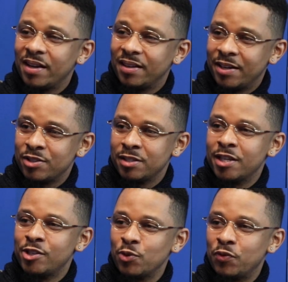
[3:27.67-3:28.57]
Right. And there's a
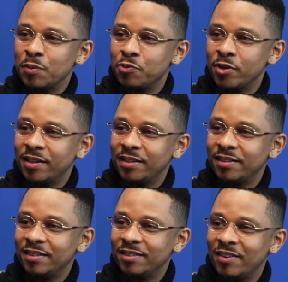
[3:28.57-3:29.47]
digital footprint.
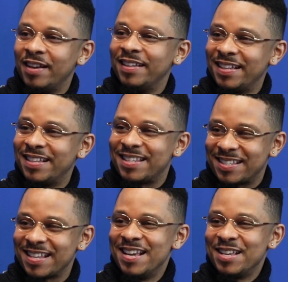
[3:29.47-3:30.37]
Right.
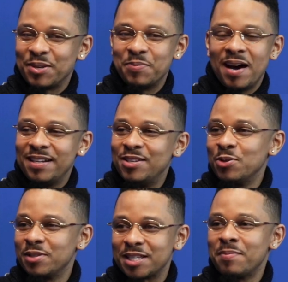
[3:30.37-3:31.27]
Somebody knows it.